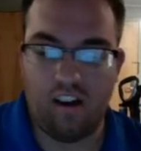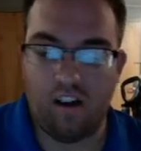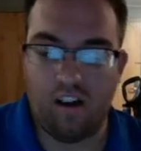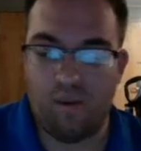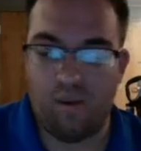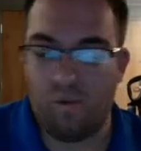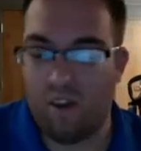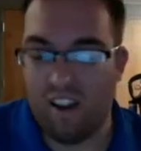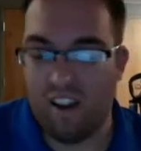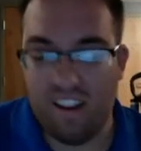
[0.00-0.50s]

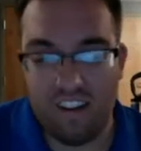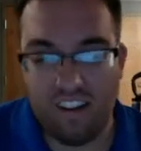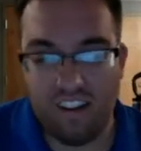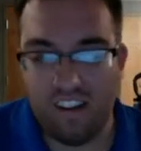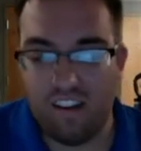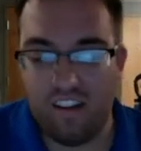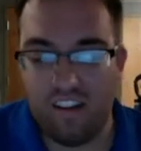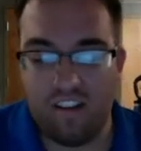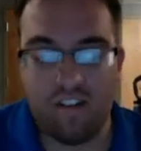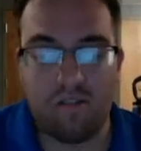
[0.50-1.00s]
Rent
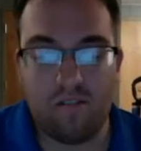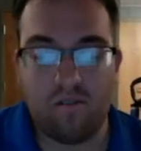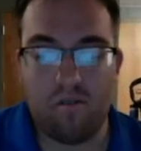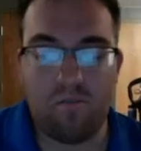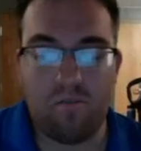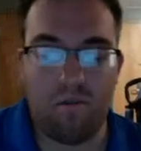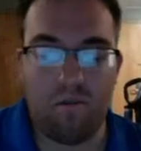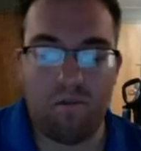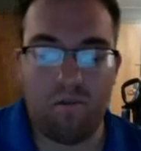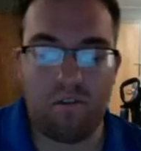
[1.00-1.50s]
is
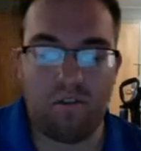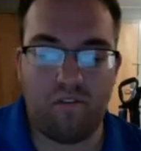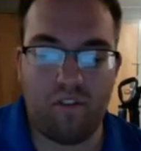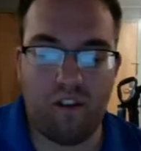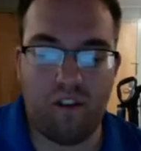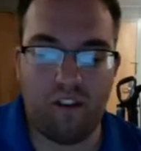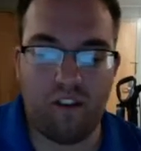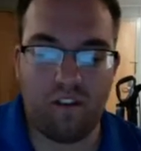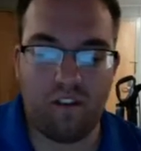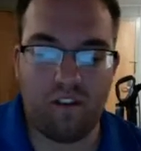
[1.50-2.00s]
pretty much
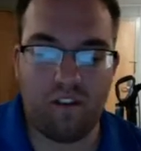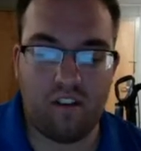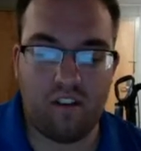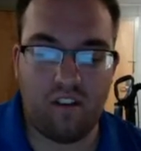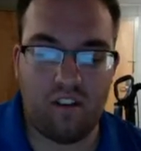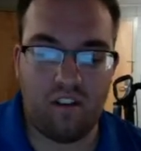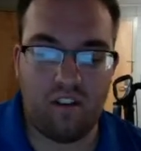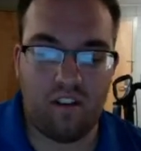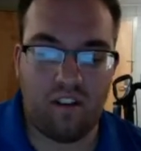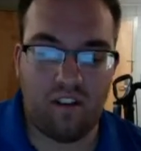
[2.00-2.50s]
fixed.
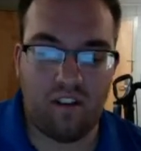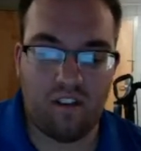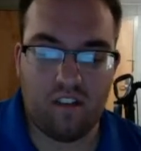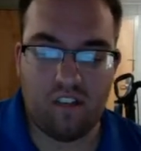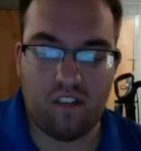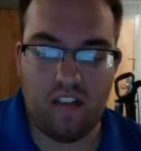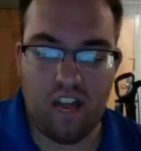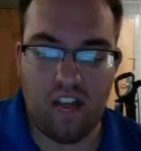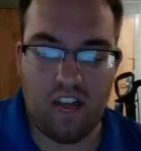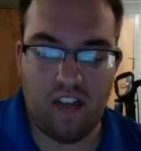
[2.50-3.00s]

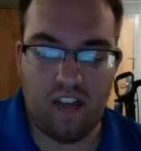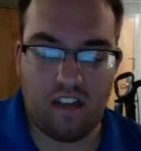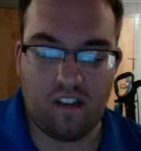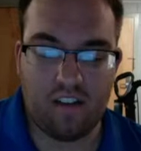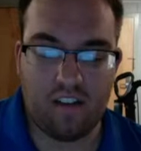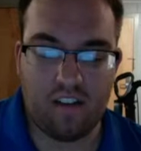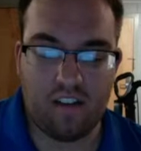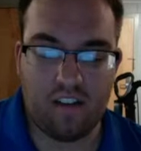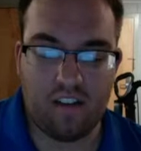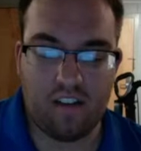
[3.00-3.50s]

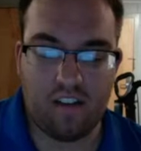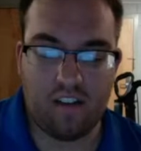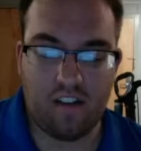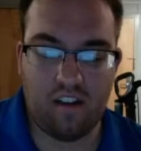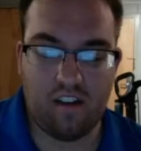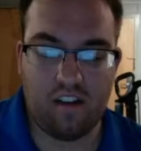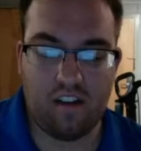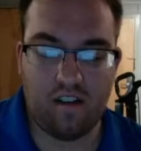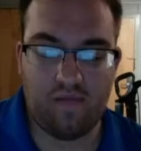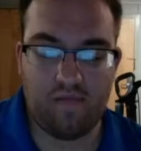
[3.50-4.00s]
Snacks,
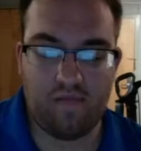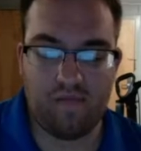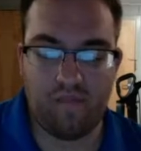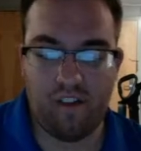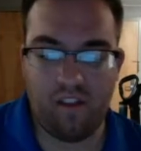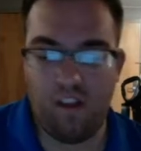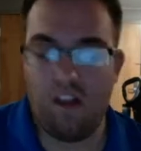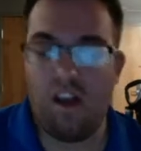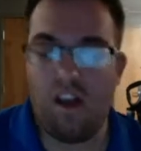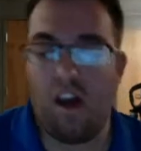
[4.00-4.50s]

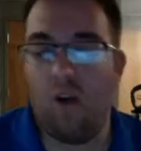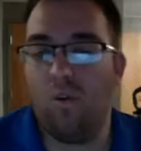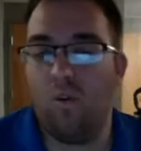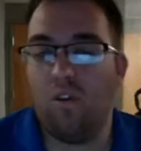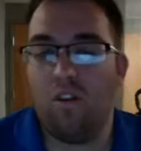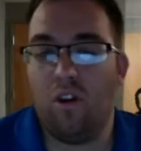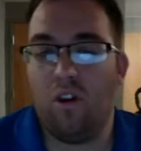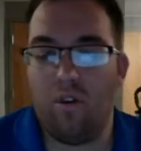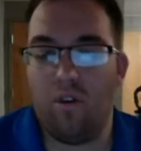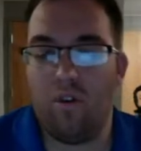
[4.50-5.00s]
I would
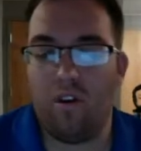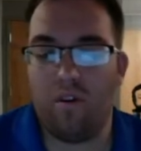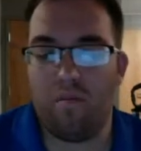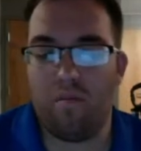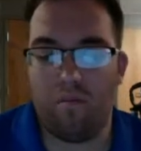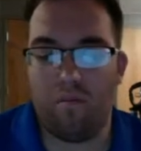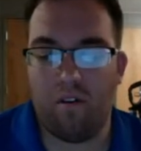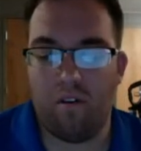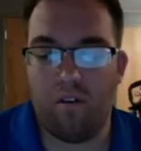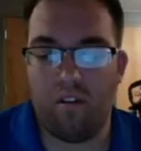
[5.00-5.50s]
lower it,
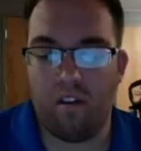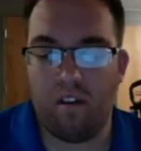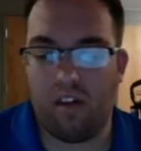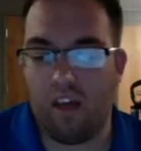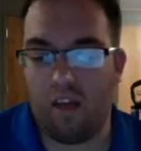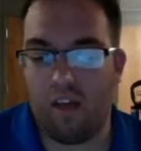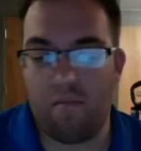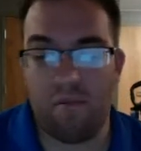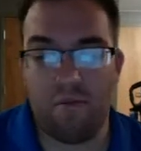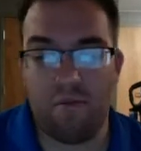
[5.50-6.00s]
but you got to
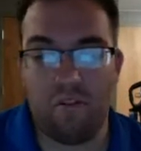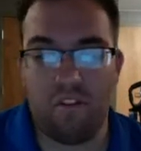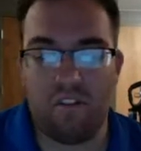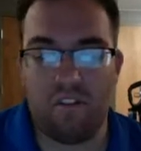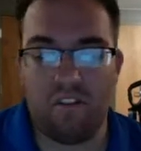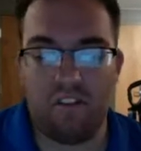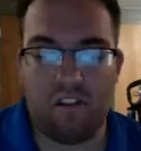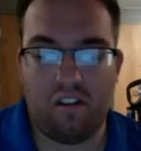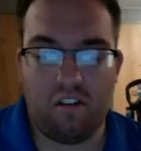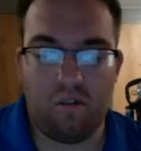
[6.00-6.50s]
be
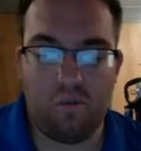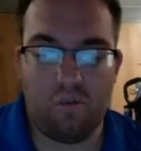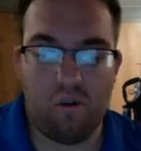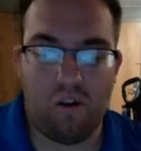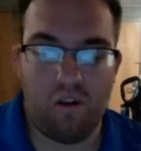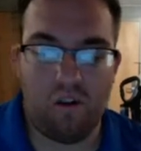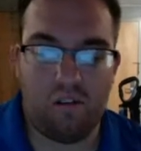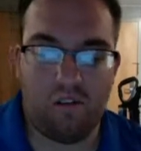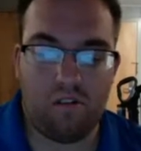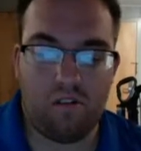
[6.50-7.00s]
realistic as
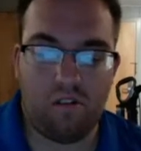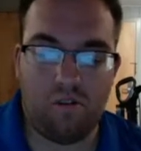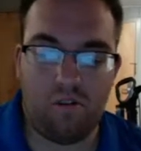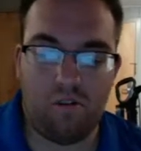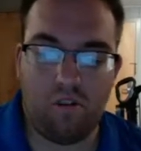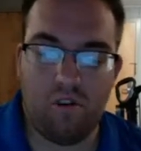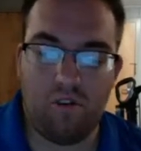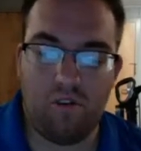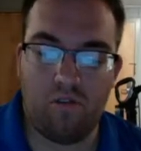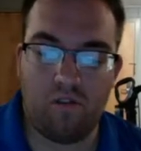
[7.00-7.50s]
well. Student
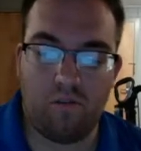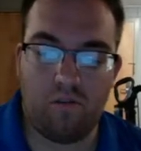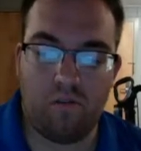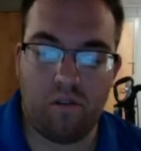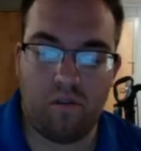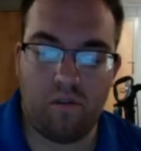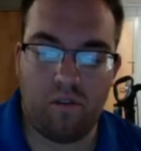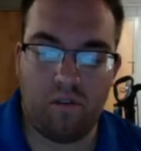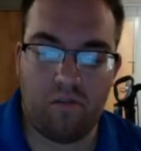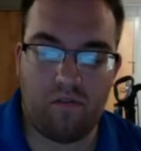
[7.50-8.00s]
loans are pretty
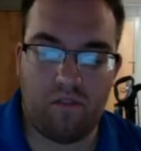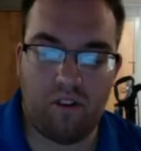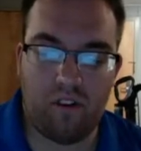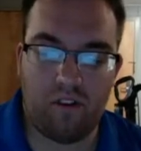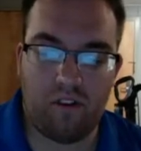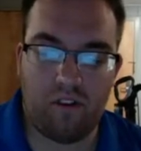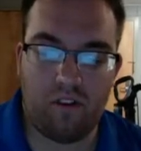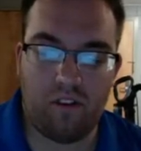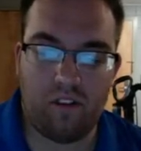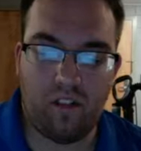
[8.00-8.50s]
much
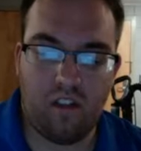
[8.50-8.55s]
fixed.